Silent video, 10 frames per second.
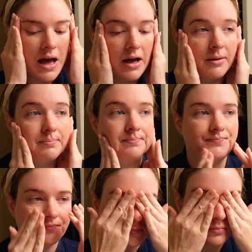um,
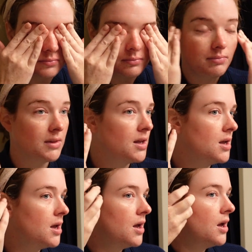
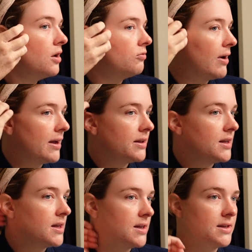
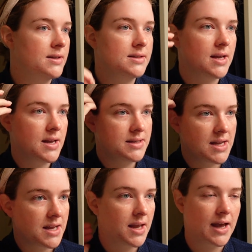Riley is
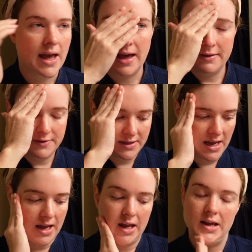taking a half
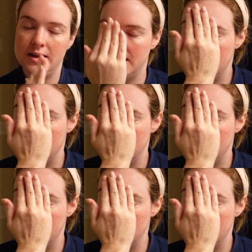day.